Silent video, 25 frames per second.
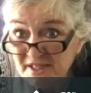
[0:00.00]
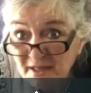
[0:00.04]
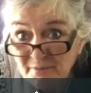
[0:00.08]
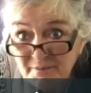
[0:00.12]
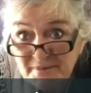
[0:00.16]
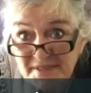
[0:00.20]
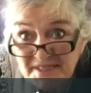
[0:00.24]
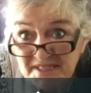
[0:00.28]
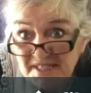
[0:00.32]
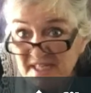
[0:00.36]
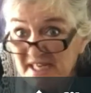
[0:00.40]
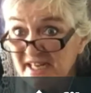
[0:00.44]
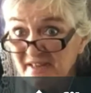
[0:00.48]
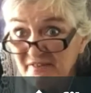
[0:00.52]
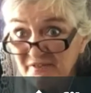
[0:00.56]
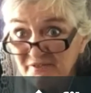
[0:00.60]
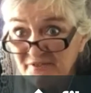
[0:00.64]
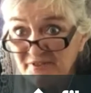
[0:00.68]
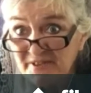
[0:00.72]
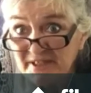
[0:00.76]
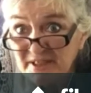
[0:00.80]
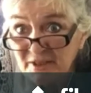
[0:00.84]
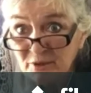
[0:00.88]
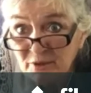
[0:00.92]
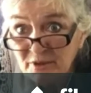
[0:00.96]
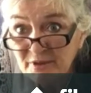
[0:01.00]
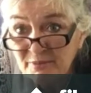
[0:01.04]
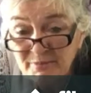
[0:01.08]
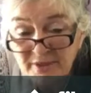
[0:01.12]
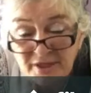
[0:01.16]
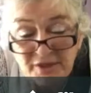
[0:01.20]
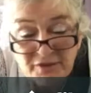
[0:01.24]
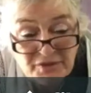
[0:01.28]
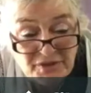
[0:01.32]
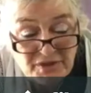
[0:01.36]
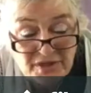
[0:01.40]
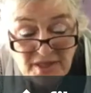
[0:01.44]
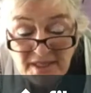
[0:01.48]
Come and see and feel them,
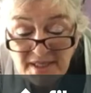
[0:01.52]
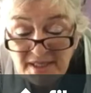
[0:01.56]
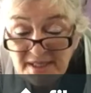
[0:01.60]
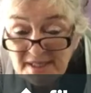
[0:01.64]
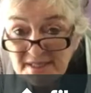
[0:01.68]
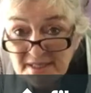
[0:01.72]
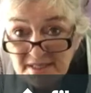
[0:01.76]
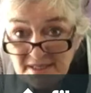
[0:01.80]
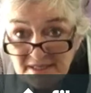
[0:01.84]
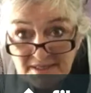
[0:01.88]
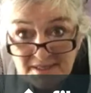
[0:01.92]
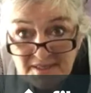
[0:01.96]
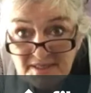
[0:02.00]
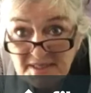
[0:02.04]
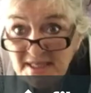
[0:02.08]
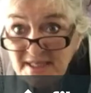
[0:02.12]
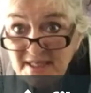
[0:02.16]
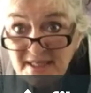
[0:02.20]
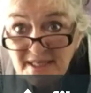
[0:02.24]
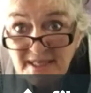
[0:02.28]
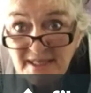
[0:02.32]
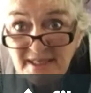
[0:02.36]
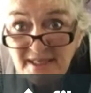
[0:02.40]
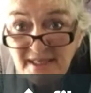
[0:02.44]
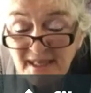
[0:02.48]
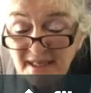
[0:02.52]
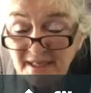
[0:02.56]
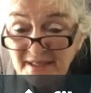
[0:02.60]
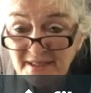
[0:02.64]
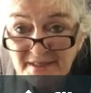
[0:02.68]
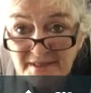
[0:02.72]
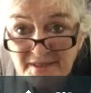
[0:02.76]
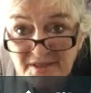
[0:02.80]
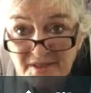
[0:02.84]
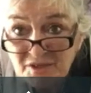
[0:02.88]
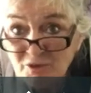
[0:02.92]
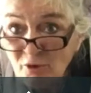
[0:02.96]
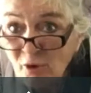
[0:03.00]
because seeing
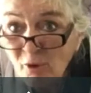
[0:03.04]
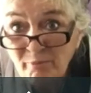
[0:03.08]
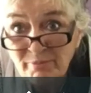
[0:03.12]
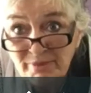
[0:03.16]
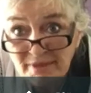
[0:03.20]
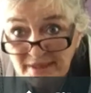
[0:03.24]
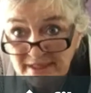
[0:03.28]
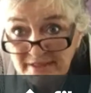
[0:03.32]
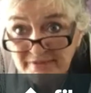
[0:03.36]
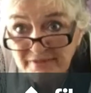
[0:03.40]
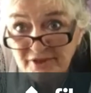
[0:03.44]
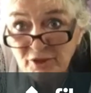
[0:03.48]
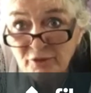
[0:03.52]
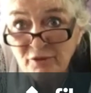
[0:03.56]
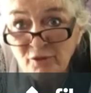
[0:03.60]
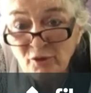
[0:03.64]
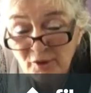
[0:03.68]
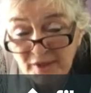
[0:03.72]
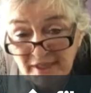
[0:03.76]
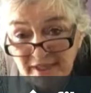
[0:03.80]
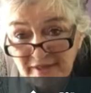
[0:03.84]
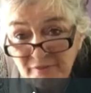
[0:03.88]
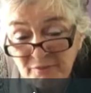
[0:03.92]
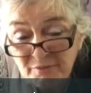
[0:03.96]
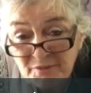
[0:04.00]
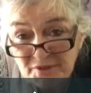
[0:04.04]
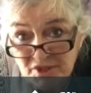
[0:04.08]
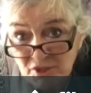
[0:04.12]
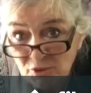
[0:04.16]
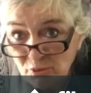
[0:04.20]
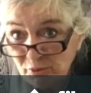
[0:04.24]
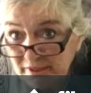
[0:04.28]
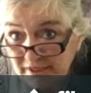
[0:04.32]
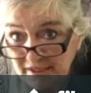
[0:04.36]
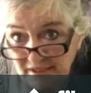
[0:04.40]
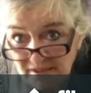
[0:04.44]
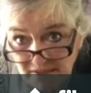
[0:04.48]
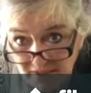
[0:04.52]
is not believing. You've got to give them a
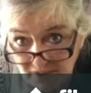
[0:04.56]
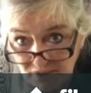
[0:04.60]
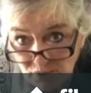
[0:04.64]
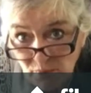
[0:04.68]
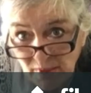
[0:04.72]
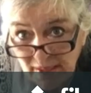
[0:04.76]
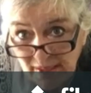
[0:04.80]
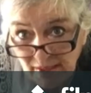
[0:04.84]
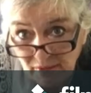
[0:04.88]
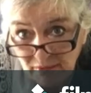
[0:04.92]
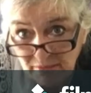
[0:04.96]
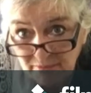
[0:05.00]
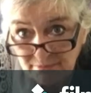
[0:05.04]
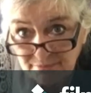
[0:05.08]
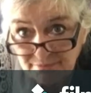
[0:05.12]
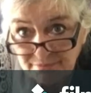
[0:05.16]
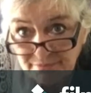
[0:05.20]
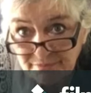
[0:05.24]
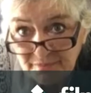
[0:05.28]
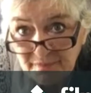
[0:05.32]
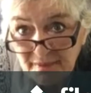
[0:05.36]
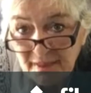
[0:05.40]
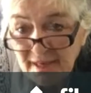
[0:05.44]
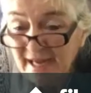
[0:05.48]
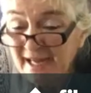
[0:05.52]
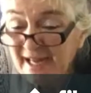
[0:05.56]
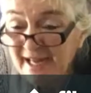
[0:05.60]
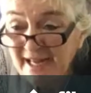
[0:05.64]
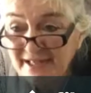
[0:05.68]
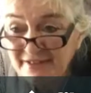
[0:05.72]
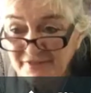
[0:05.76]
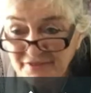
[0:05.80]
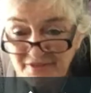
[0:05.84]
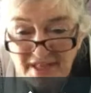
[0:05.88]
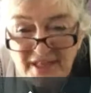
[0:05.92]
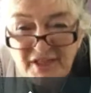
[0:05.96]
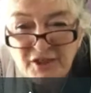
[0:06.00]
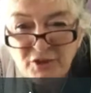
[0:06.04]
squeeze as well.
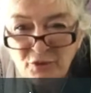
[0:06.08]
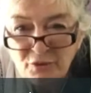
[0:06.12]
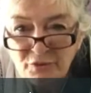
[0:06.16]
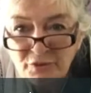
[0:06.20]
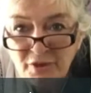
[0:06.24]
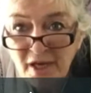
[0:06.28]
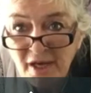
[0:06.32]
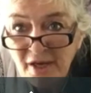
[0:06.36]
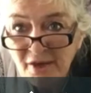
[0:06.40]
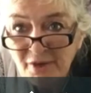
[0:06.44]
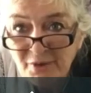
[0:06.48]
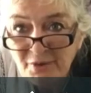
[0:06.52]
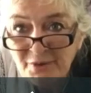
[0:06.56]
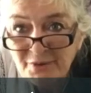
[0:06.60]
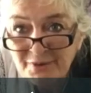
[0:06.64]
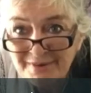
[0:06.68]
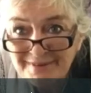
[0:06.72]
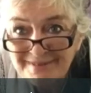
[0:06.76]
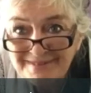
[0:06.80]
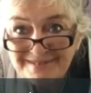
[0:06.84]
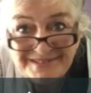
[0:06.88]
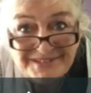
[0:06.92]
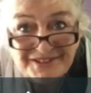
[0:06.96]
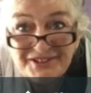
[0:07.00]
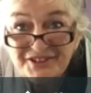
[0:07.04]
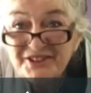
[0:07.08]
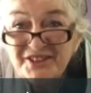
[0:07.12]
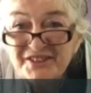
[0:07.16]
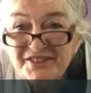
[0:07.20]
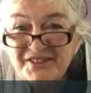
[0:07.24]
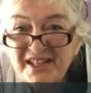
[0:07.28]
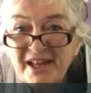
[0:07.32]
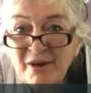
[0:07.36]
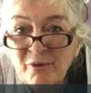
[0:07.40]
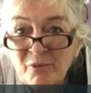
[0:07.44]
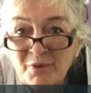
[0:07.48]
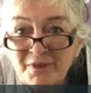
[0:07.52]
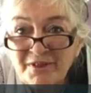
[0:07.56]
And then you'll know just
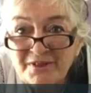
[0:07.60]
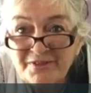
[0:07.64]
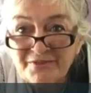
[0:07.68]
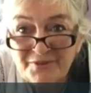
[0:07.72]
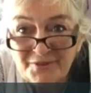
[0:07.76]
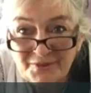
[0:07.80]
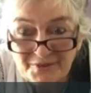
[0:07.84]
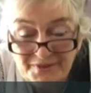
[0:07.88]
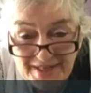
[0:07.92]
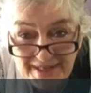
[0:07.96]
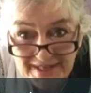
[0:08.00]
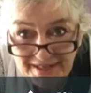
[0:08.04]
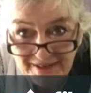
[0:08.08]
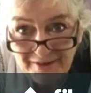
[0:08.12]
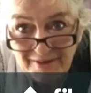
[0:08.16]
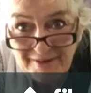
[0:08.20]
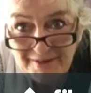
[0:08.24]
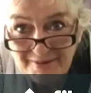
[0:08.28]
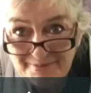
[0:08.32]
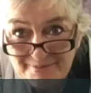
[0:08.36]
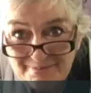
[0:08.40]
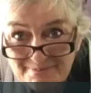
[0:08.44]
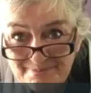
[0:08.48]
how wonderful they are.